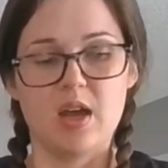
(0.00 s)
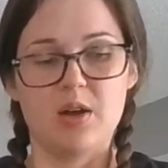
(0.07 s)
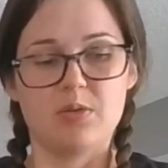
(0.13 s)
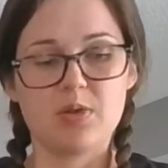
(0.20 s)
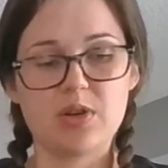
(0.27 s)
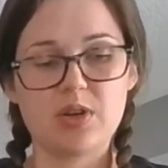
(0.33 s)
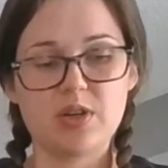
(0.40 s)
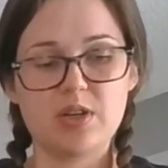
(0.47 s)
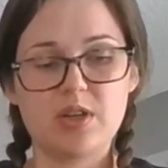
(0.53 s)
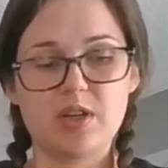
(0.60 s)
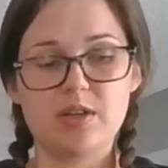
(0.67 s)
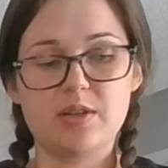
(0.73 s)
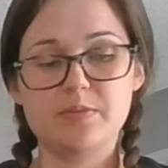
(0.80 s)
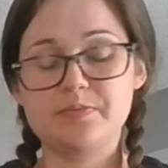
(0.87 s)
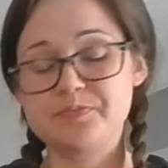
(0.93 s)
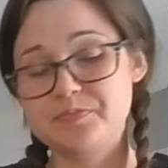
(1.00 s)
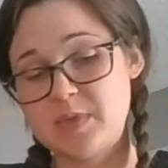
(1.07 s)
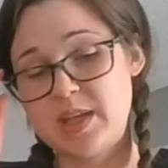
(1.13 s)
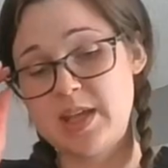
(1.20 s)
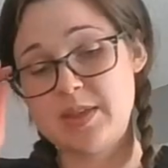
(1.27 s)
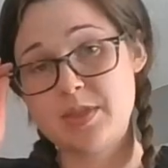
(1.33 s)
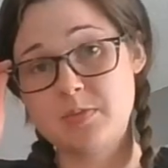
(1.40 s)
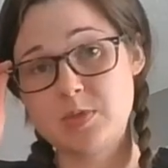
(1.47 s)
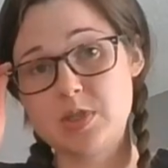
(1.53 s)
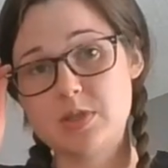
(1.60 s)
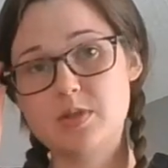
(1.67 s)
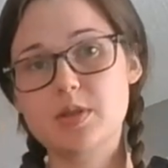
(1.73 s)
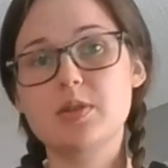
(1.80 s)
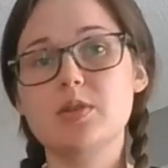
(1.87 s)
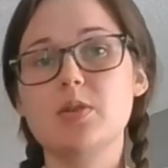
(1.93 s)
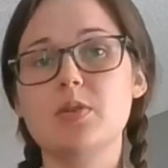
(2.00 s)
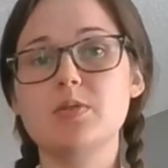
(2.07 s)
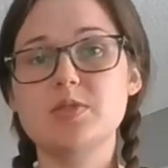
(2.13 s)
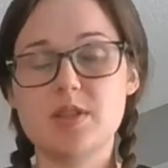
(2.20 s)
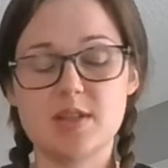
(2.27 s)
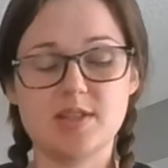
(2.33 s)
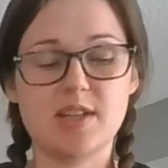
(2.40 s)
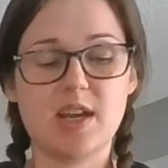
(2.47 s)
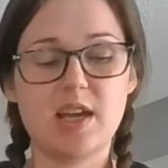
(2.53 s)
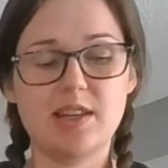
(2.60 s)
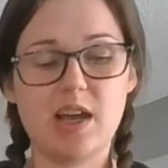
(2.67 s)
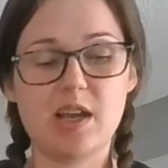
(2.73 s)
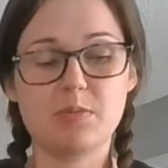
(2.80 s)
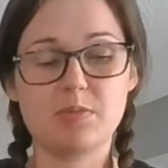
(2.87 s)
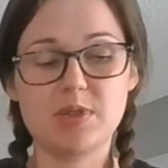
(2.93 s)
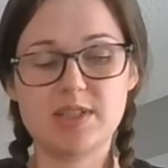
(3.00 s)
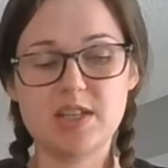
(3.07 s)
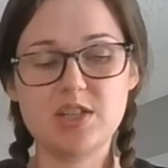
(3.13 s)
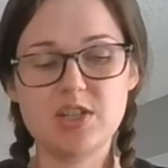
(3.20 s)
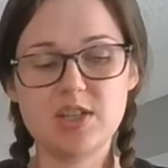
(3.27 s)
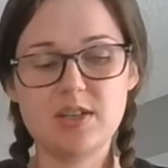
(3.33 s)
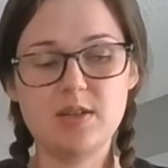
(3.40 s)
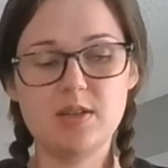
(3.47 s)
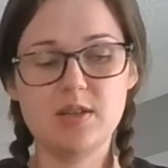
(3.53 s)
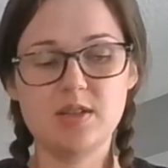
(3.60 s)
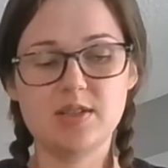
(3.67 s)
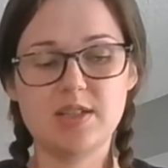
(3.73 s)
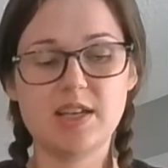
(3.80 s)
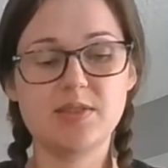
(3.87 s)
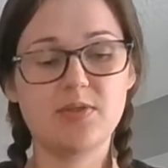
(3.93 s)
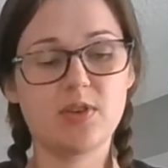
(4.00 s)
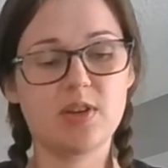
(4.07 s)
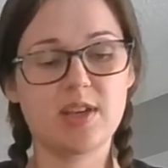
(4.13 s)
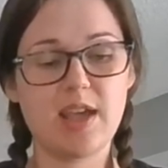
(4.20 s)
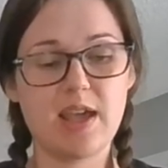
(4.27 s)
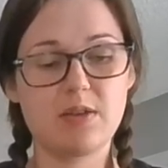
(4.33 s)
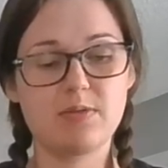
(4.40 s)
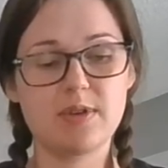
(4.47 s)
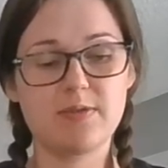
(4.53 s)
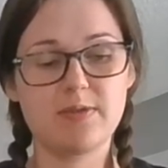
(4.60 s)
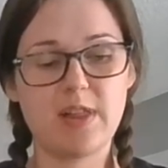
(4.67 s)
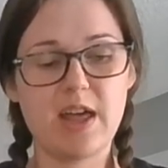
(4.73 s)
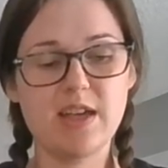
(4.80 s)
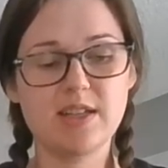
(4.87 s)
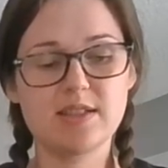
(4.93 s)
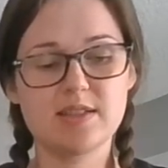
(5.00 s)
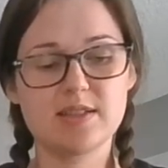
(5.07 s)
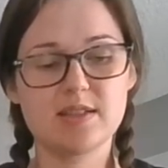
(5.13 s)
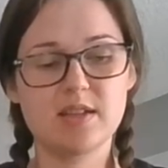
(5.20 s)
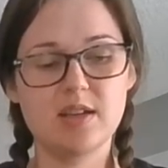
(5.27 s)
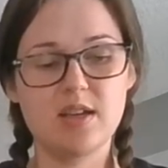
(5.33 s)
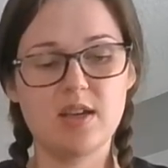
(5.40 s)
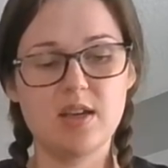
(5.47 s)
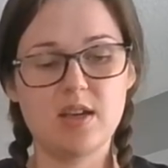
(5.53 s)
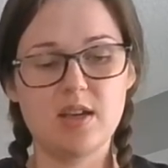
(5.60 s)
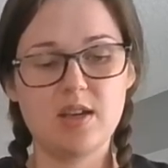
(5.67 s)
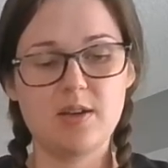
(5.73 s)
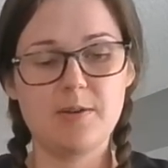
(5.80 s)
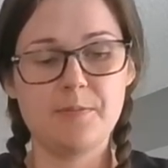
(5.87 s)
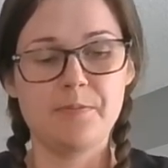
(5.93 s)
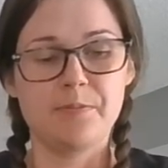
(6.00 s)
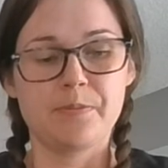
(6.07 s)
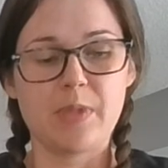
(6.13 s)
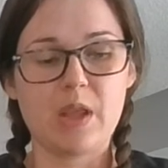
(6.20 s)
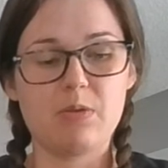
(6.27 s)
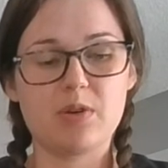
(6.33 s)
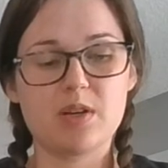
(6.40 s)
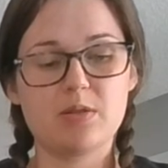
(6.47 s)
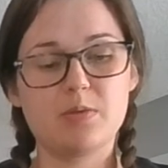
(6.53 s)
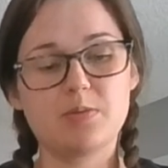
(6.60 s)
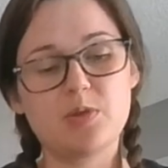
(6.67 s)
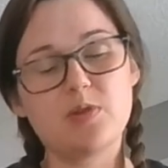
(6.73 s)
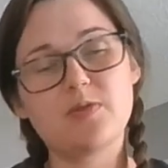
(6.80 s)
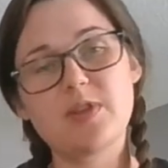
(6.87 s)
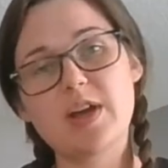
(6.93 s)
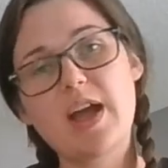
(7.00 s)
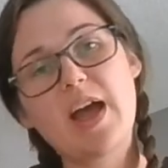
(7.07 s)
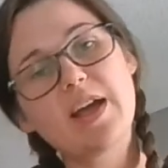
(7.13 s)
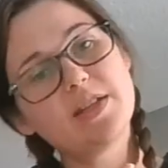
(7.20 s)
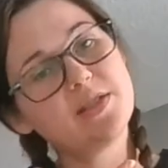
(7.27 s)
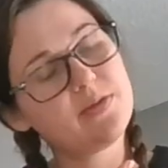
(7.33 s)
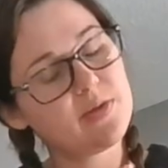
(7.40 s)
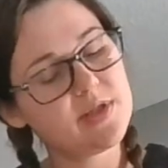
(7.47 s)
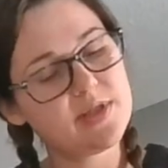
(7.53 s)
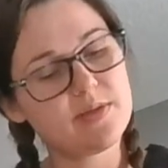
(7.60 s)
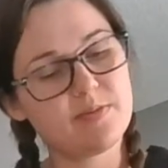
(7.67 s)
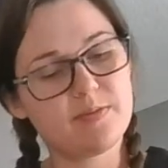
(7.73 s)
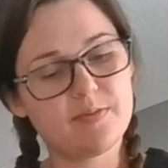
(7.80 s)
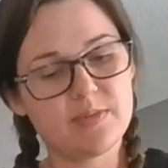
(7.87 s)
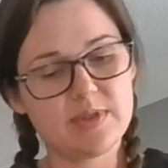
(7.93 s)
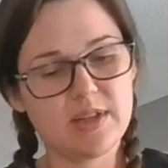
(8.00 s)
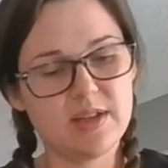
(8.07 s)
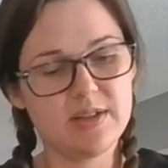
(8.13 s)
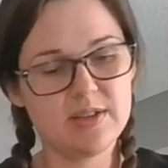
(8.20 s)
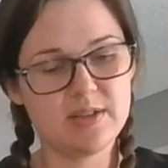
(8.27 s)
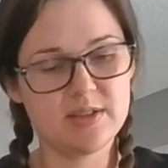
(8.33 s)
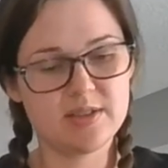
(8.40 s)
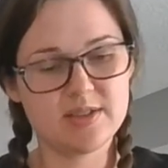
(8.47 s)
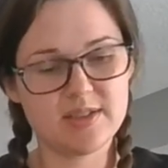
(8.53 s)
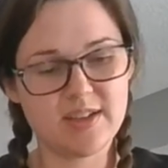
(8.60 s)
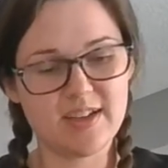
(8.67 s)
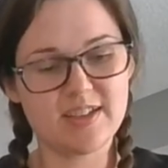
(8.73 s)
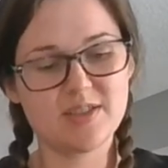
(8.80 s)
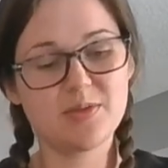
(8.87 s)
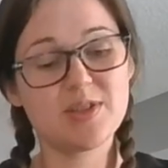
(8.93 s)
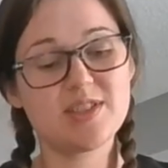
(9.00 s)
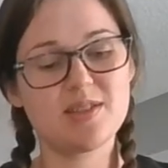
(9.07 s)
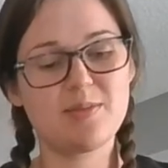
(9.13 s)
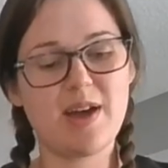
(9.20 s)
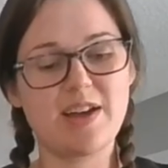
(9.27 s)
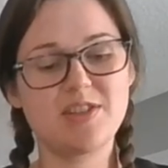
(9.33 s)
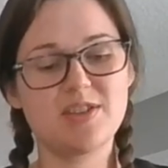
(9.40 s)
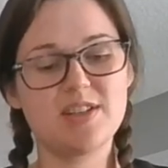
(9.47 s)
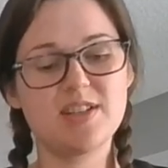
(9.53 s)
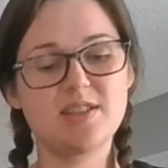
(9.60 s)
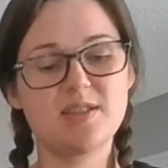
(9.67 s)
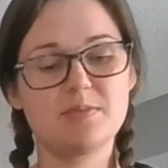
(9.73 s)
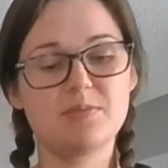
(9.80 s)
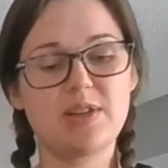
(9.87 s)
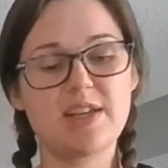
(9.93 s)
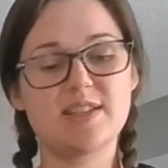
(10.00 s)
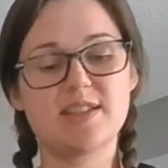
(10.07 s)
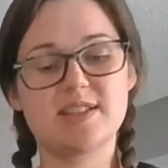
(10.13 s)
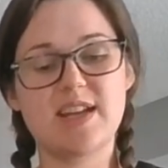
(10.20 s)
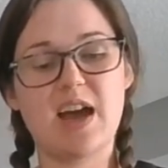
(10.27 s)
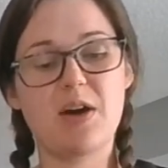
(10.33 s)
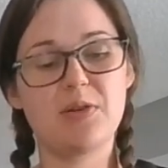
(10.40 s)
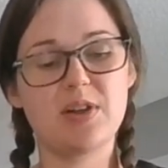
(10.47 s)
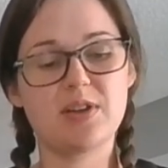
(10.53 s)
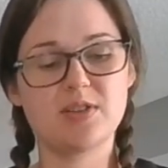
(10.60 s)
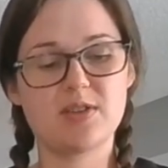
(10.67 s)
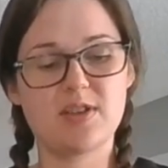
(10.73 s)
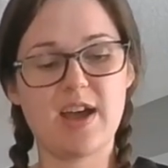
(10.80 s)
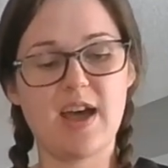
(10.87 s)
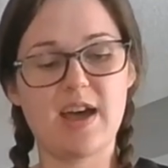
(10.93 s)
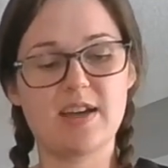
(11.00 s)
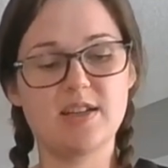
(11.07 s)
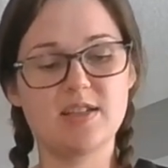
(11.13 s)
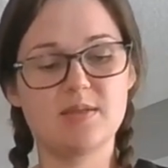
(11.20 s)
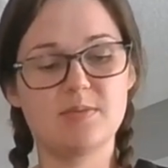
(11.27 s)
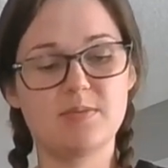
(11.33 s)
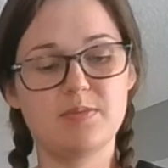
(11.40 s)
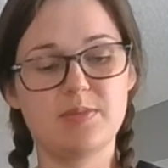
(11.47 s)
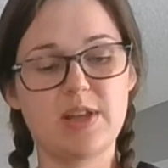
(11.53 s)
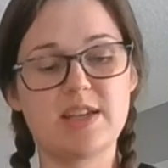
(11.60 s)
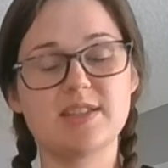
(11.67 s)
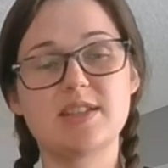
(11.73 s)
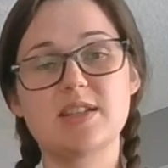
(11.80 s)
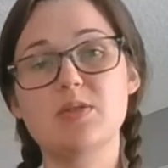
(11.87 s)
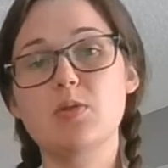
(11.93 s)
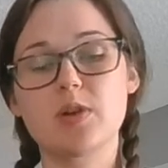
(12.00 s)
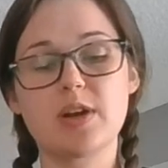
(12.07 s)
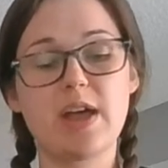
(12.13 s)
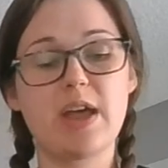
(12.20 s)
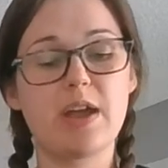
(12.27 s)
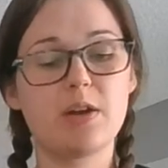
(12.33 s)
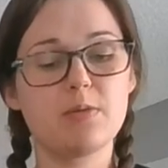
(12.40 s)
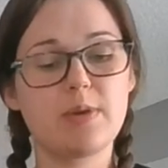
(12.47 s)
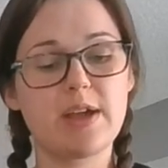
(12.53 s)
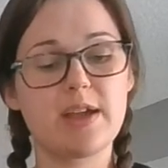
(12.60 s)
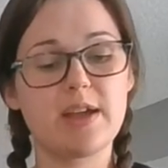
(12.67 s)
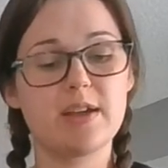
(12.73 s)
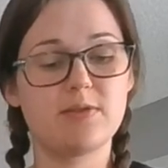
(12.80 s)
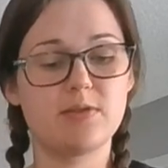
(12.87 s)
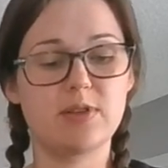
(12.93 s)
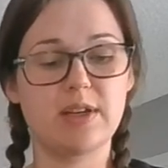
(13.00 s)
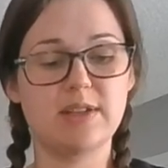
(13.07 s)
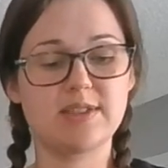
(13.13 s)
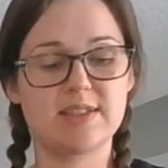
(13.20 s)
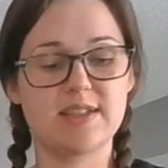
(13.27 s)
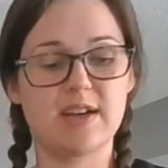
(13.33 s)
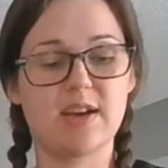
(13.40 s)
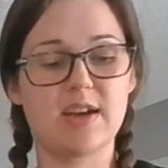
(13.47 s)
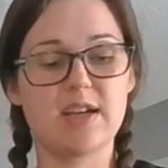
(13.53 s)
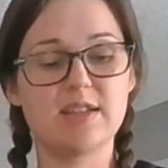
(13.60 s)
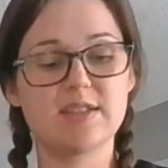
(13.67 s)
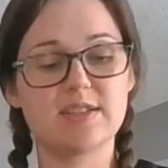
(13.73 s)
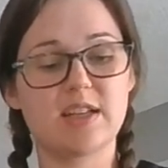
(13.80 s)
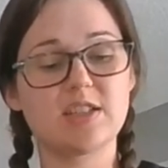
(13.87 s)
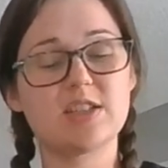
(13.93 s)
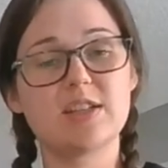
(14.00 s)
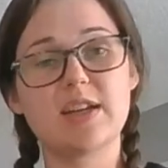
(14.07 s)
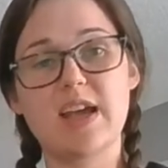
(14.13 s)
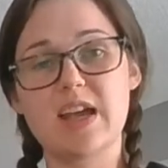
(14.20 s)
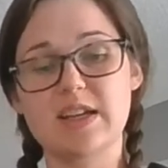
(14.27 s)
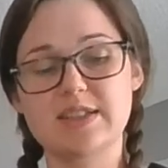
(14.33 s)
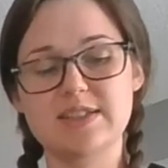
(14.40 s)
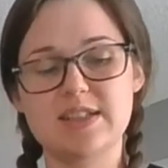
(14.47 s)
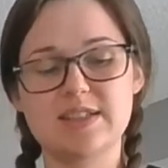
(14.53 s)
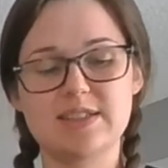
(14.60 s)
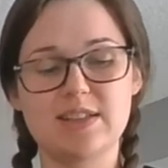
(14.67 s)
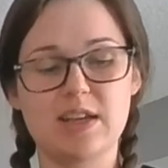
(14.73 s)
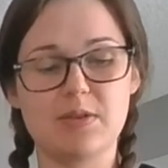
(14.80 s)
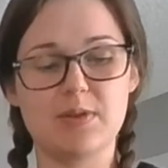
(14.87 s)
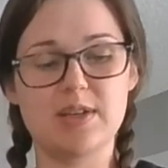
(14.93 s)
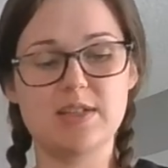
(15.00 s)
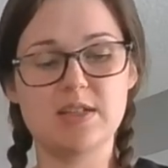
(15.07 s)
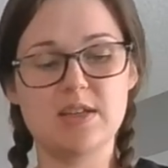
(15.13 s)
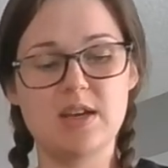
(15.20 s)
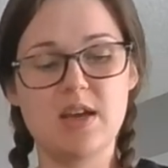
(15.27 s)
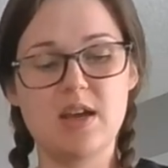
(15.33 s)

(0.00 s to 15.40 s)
We're going to get them to go to the side lying position, test for a gag reflex. We're going to move their head towards the mattress and place the towel under their head. Place an oral airway if necessary, suction excess liquid,